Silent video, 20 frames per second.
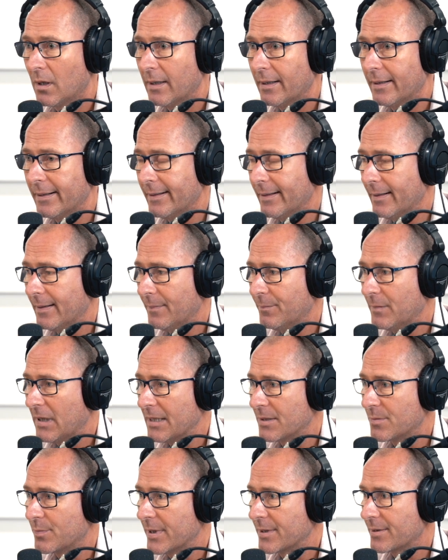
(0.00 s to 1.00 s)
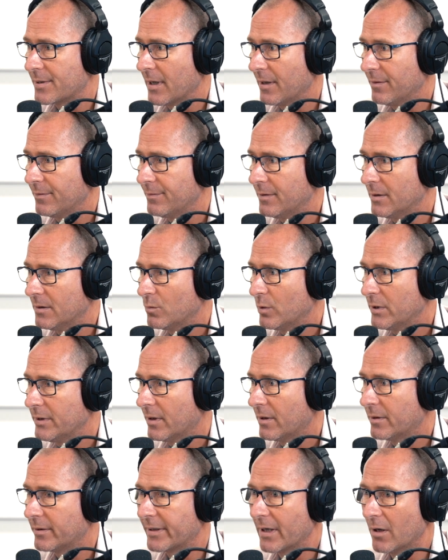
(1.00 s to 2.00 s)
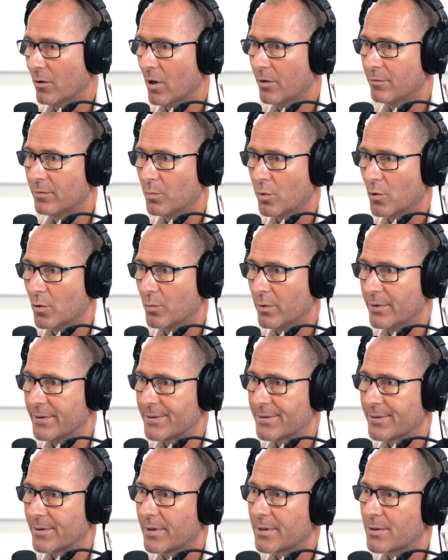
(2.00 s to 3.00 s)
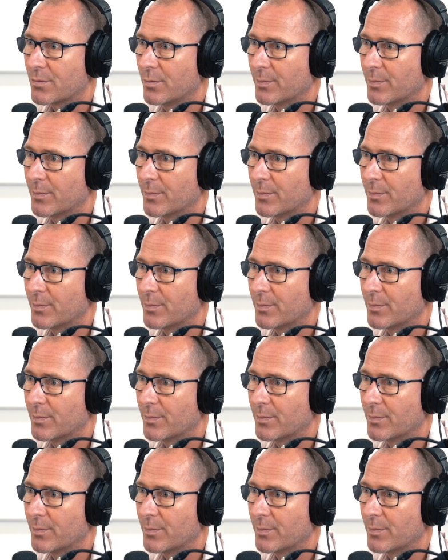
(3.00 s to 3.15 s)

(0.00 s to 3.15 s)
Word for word: um, as best they fit. We don't go overboard with the sites.